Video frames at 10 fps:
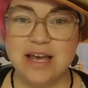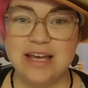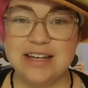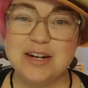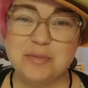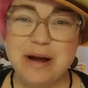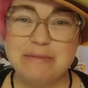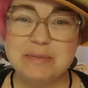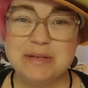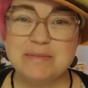and it'll
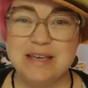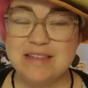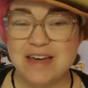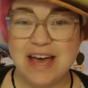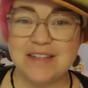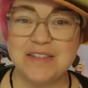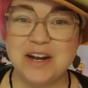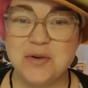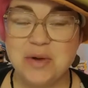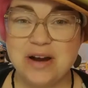probably be the hat that
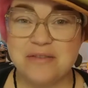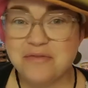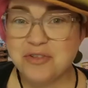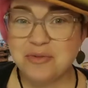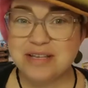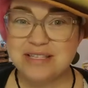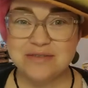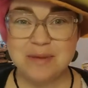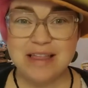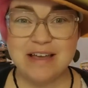I wear for the rest
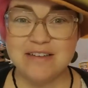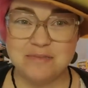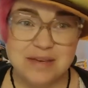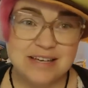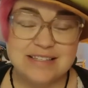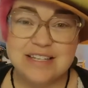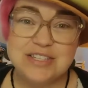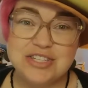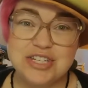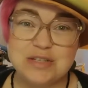of my life because
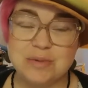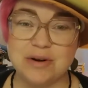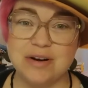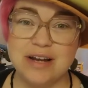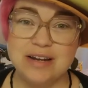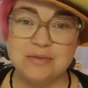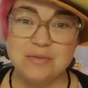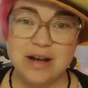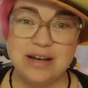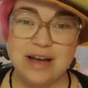it's a cheeseburger and
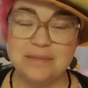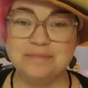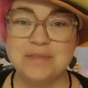why not?